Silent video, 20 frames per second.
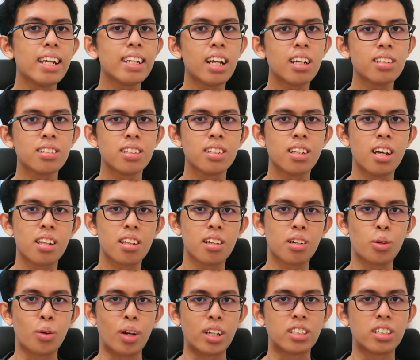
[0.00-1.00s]
then there's
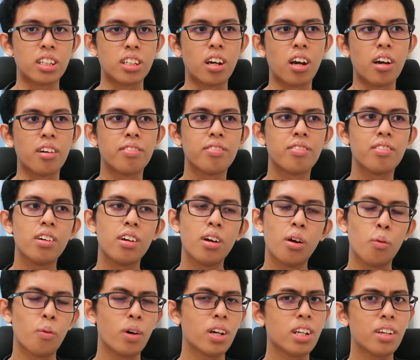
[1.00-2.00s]
another question of,
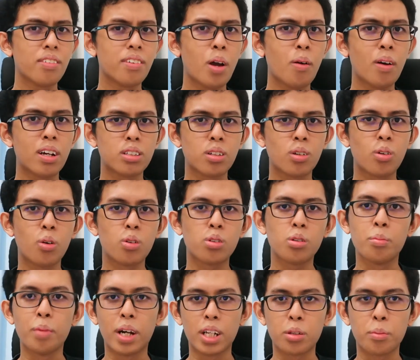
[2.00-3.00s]
what if I want to go
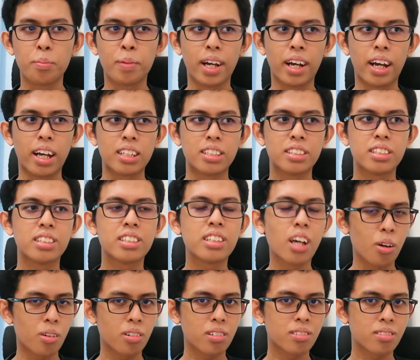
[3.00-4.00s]
to Batu Pahat?
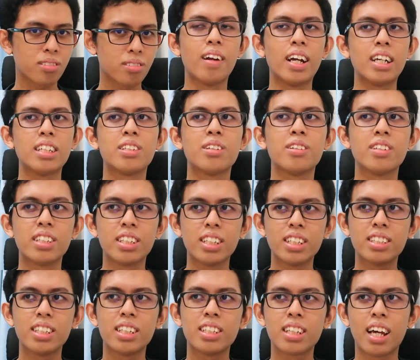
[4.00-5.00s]
So, alright, so
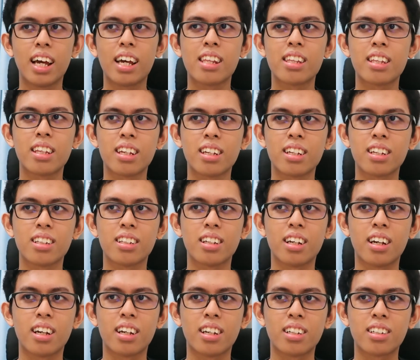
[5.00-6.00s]
this is, I think,
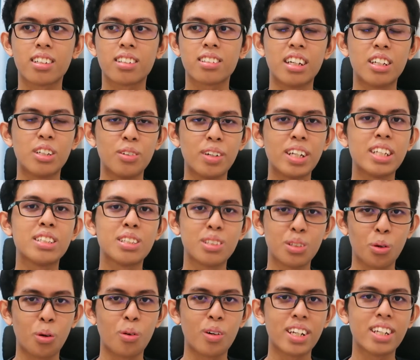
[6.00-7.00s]
like a great
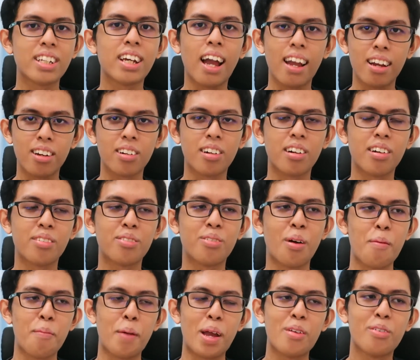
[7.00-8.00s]
story that I heard
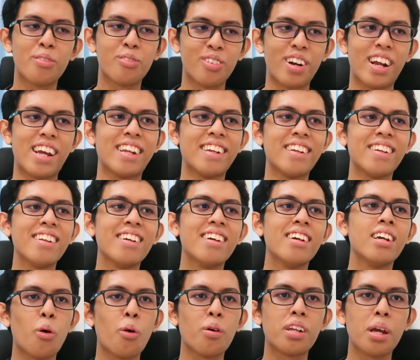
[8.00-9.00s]
from my
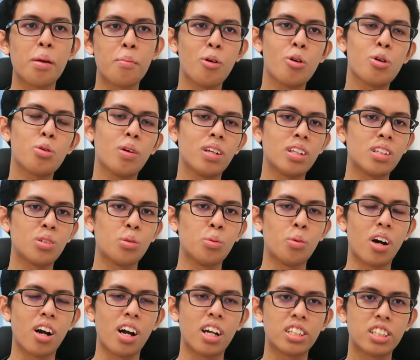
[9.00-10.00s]
friend. So they both wanted to
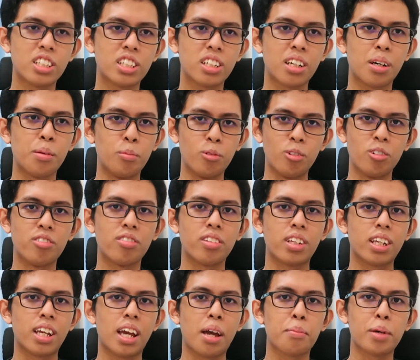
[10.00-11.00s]
watch a
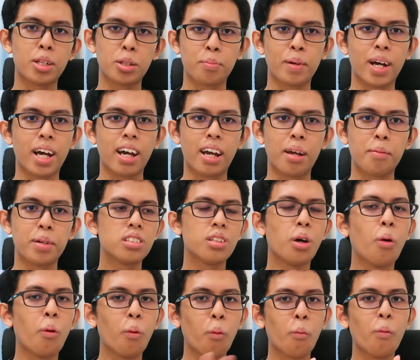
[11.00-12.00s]
movie at Batu Pahat.
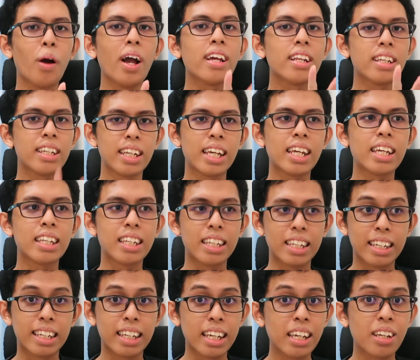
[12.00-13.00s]
So what
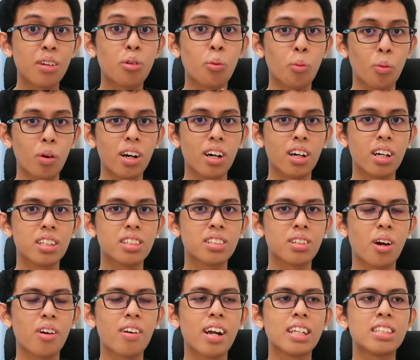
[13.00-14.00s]
they did was,
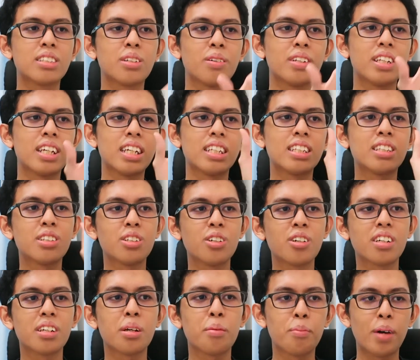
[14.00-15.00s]
alright, so they
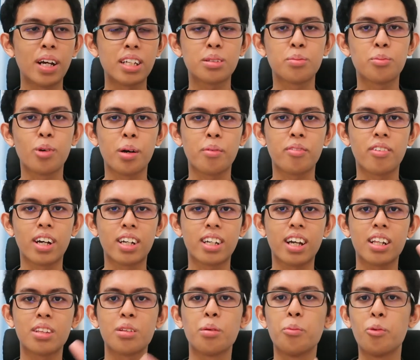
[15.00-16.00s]
took the bus Muar
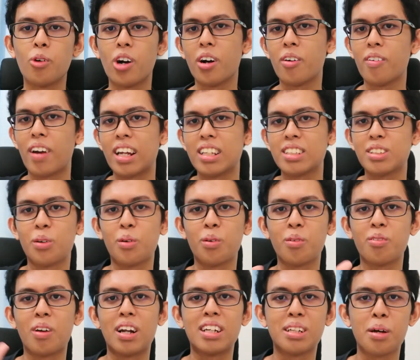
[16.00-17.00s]
Pakat to Muar. Alright, so
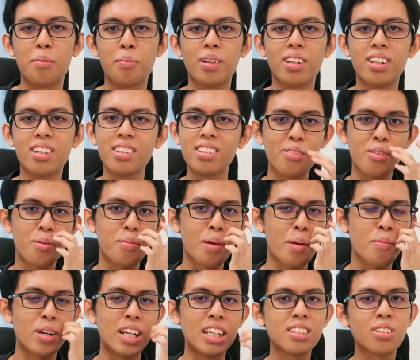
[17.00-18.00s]
for example, if you
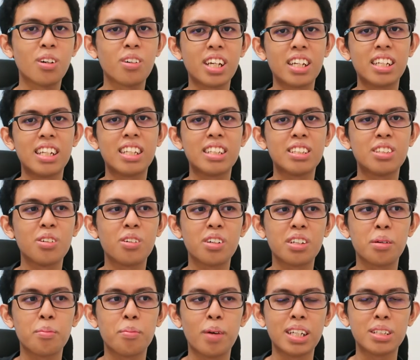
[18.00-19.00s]
remember this, okay, they
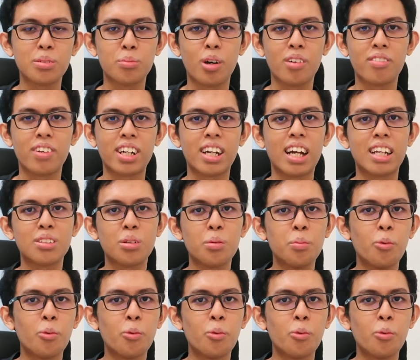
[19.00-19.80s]
took the bus Muar Pakat to